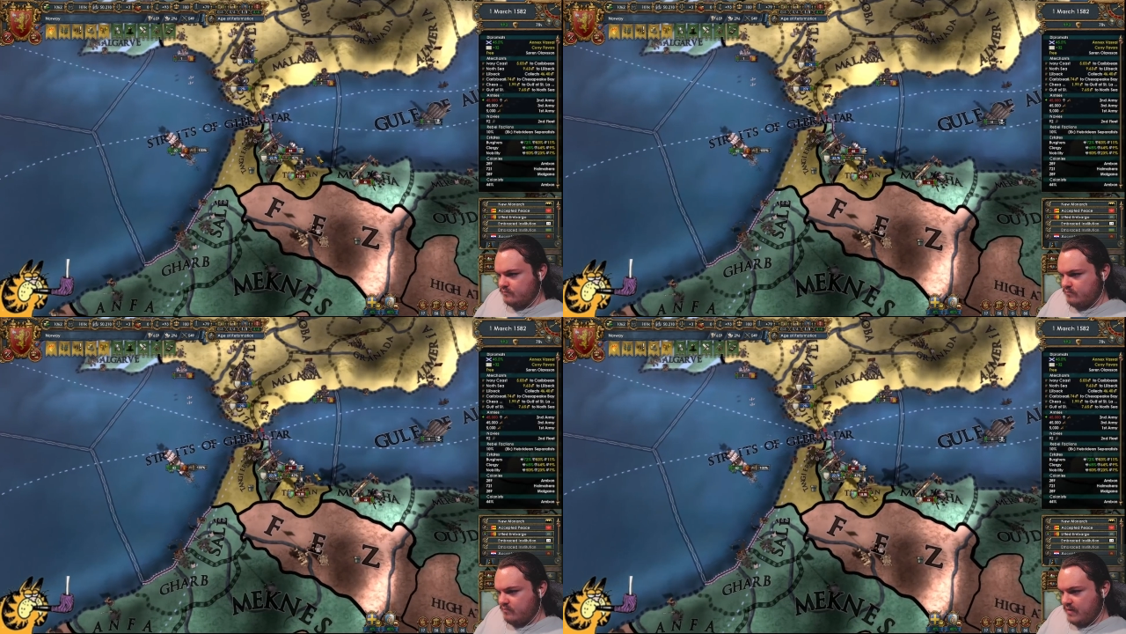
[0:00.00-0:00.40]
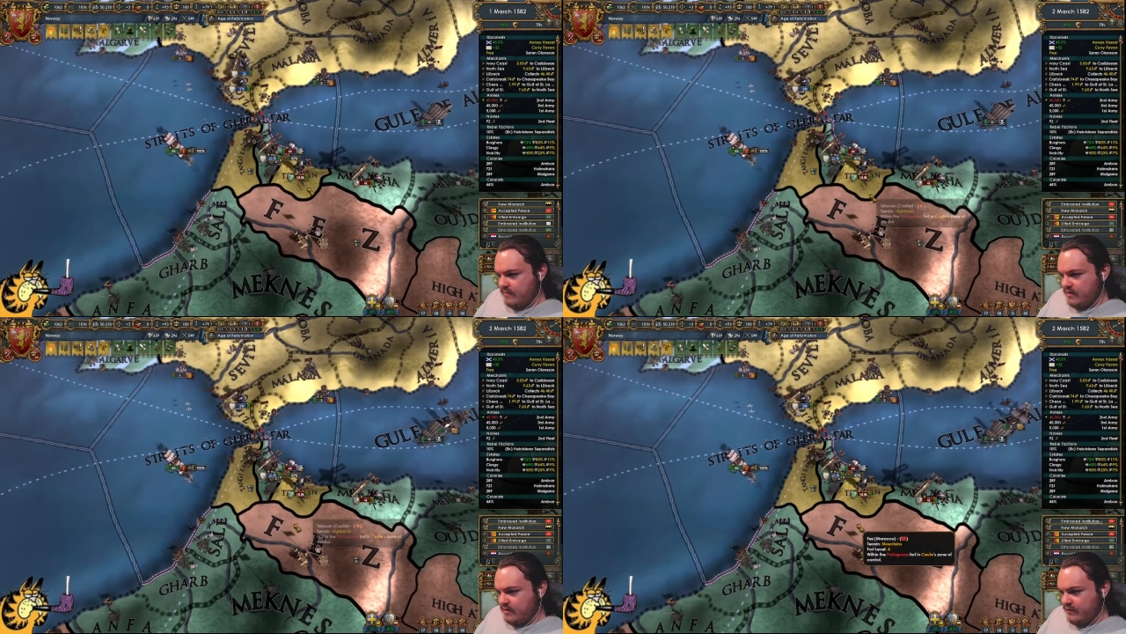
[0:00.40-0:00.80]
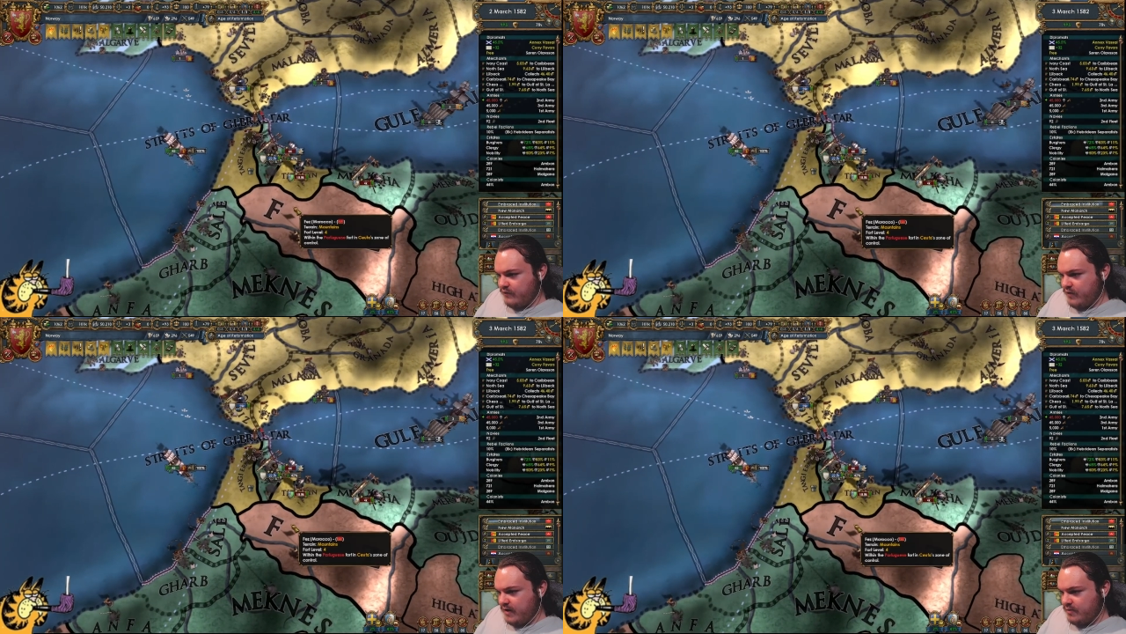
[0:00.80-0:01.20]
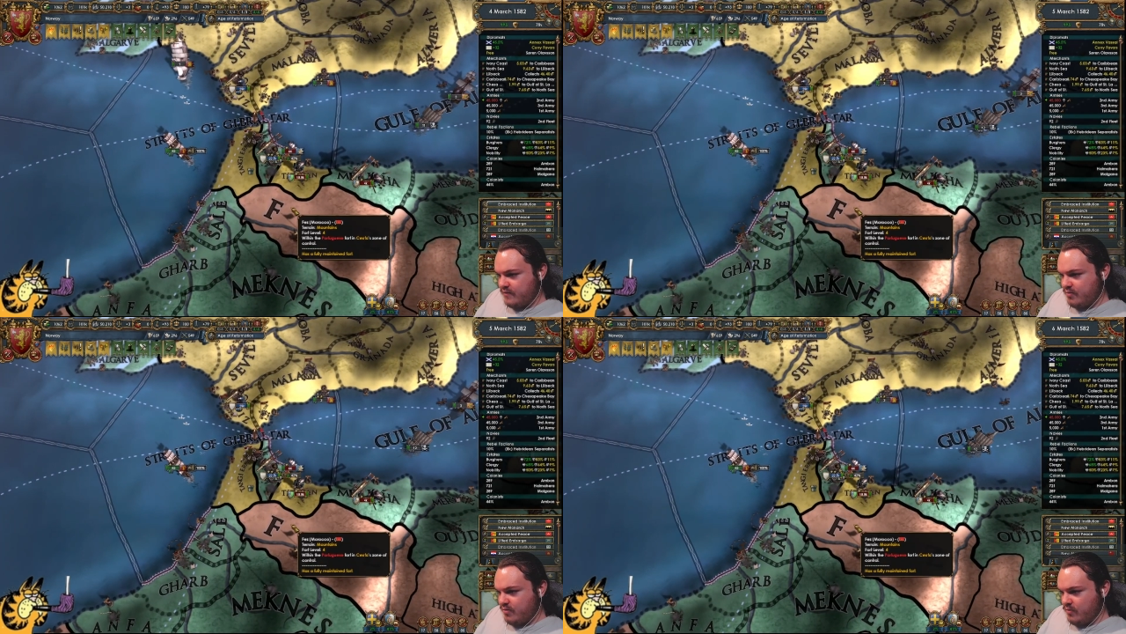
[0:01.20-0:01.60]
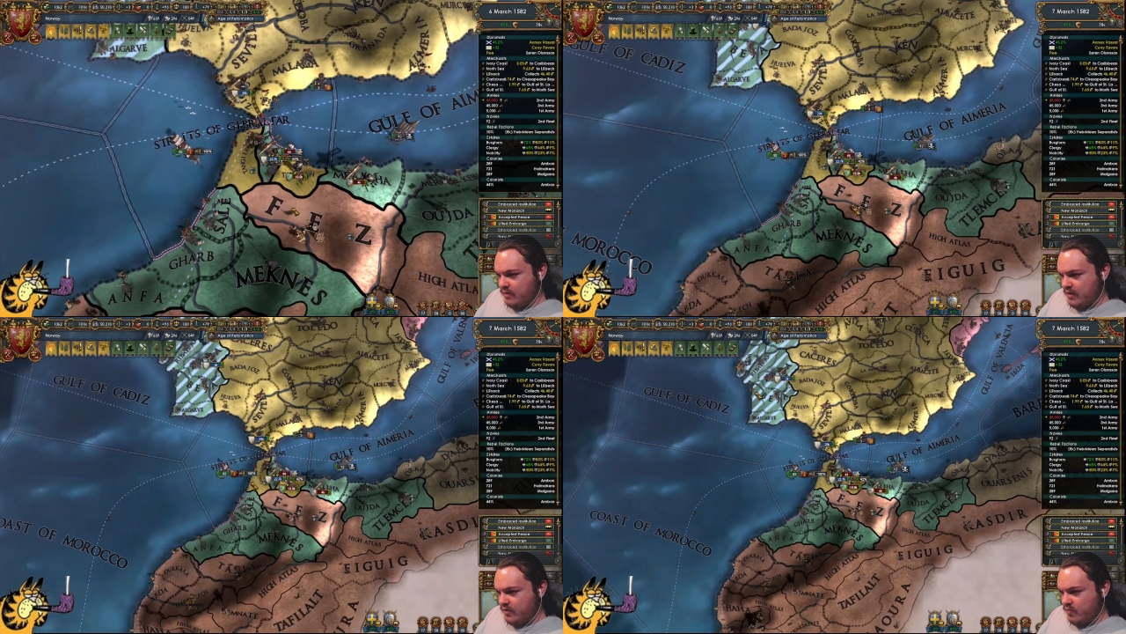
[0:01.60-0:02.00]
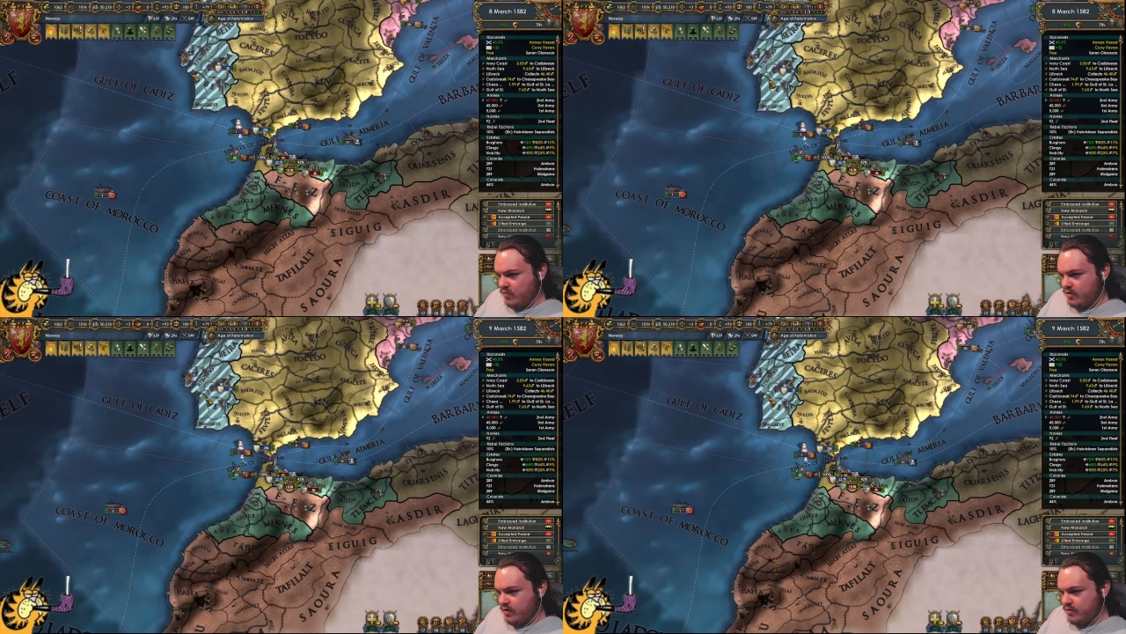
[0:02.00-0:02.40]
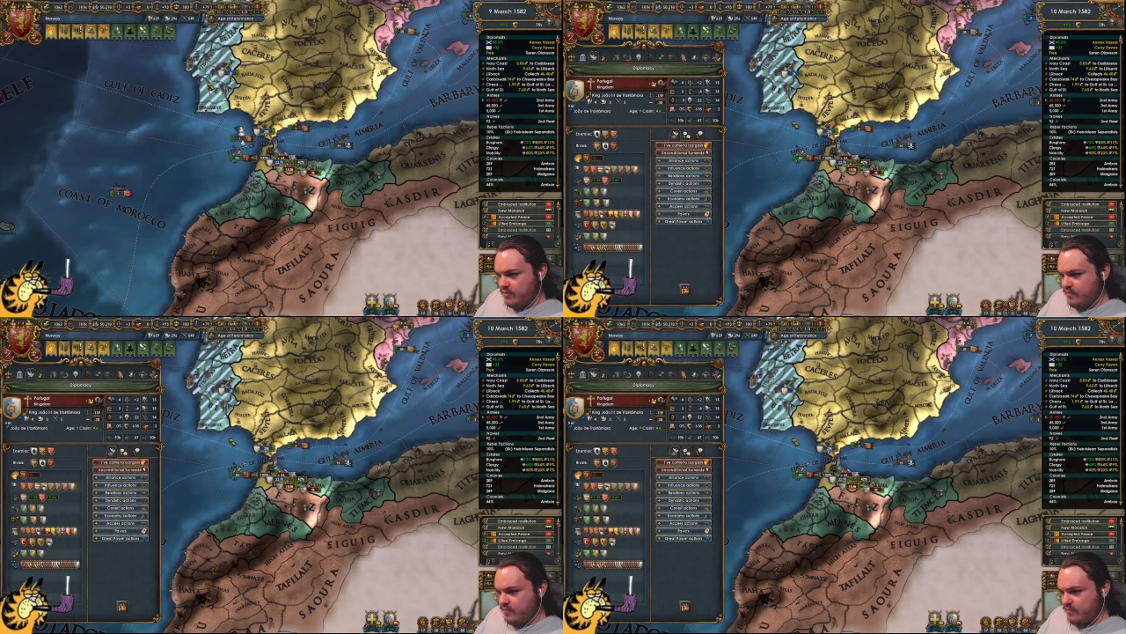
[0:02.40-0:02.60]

Yeah, I'm gonna let France just do a lot of the work here.